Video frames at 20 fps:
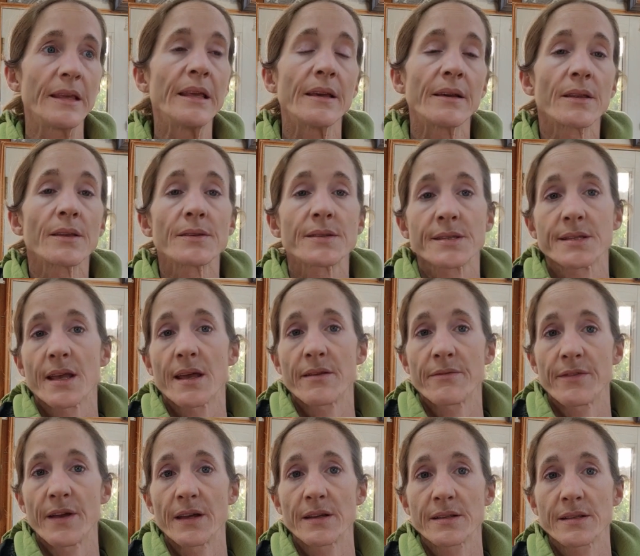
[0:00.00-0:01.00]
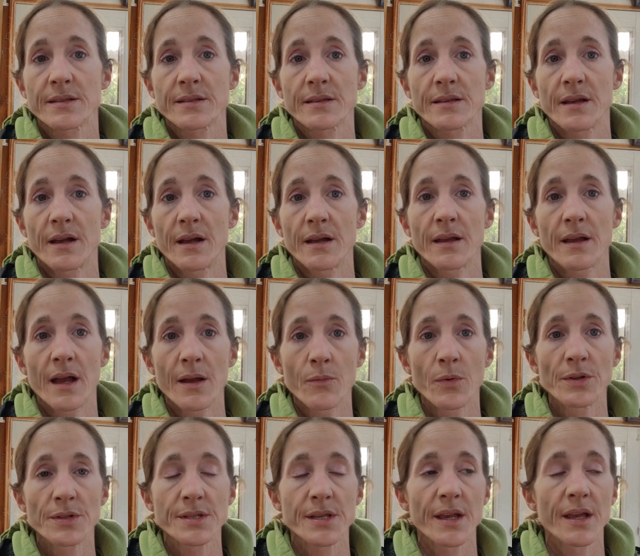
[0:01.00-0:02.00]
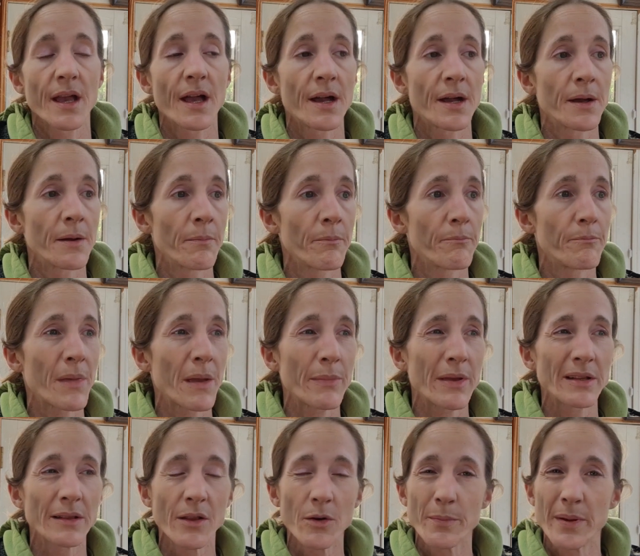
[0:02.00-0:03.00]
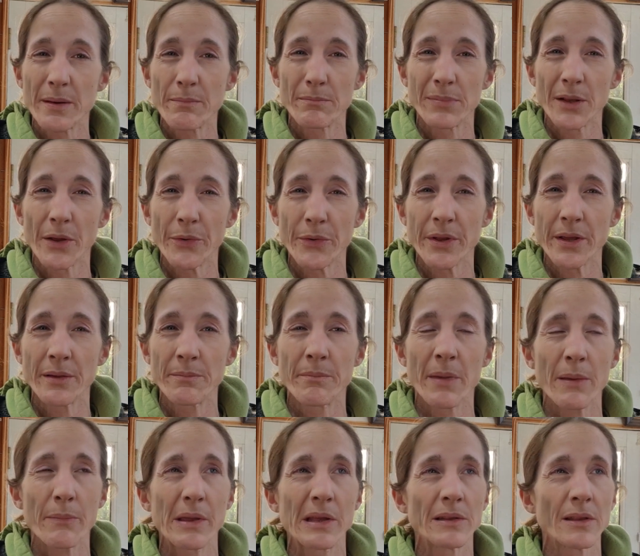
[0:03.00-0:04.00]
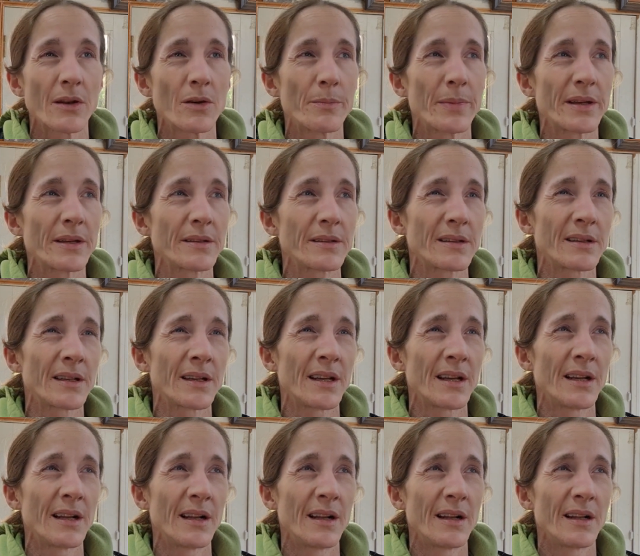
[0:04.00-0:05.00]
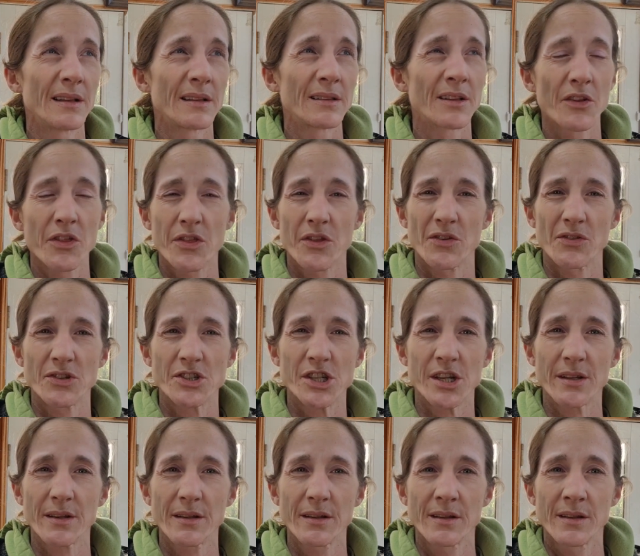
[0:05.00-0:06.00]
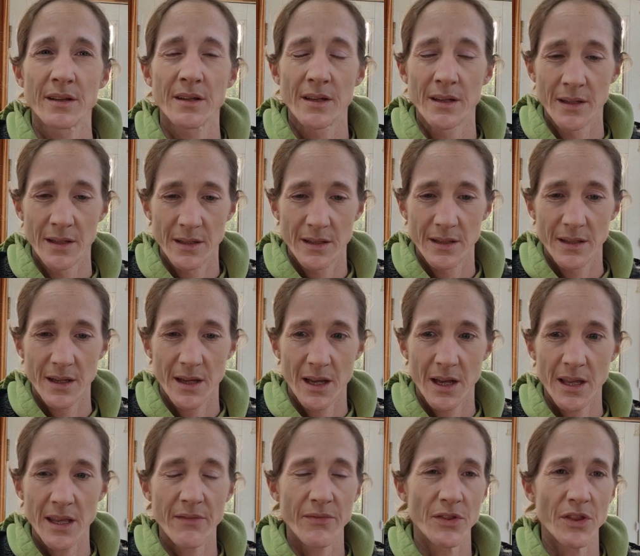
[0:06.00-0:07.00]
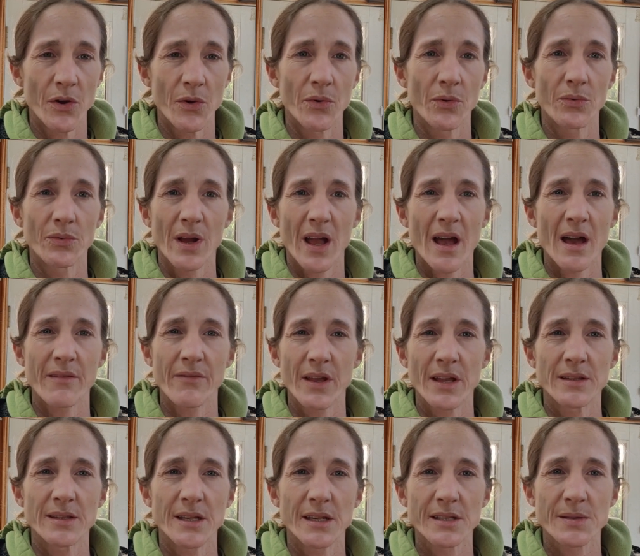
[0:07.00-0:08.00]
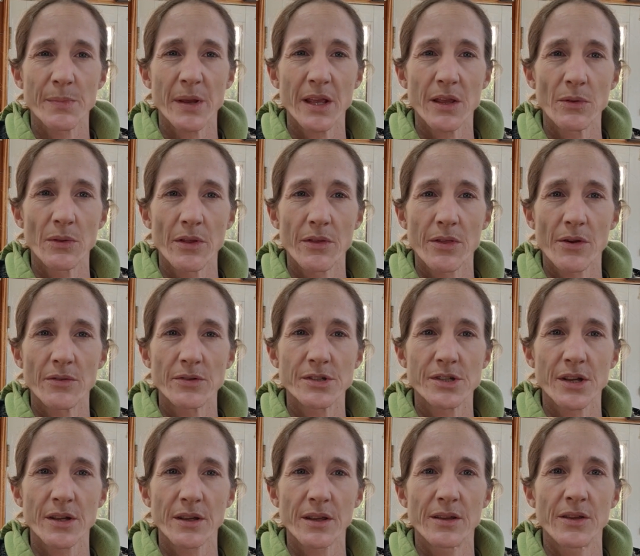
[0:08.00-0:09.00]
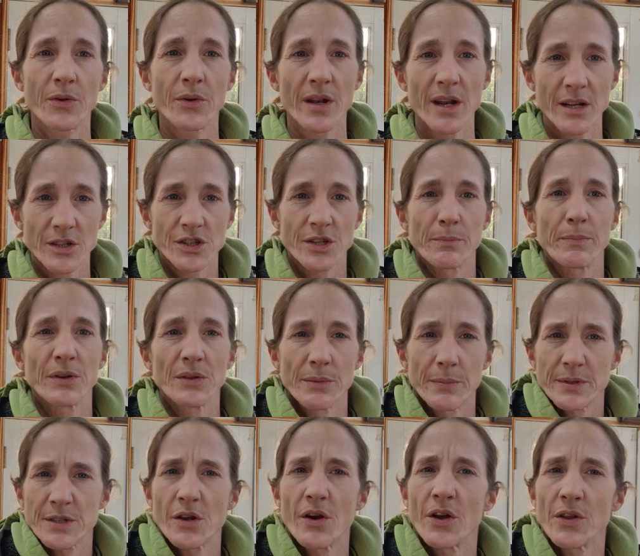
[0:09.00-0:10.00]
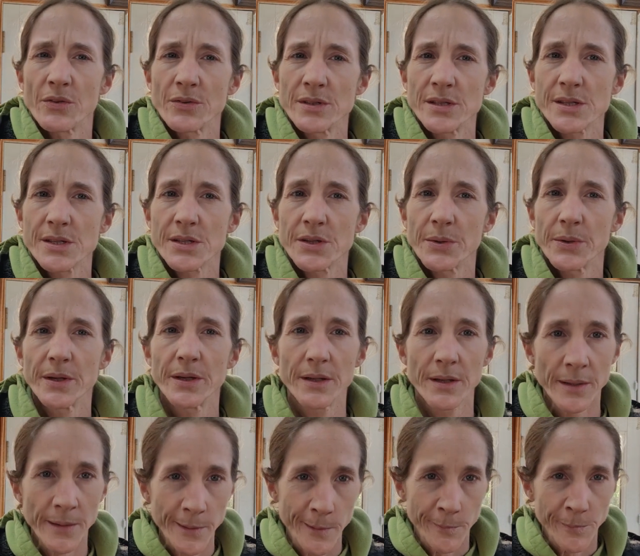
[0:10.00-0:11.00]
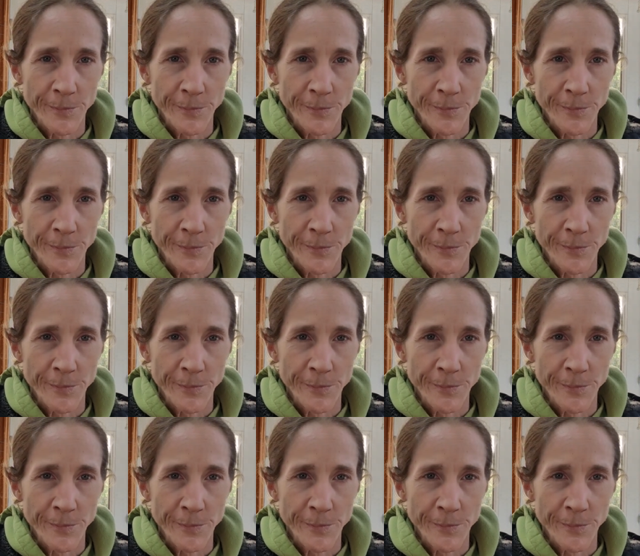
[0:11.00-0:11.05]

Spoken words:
ill side effects, I will say. Maybe a little bit bloated, maybe a little bit lethargic. Even though Ativan does make you lethargic, you can actually build up a tolerance to it.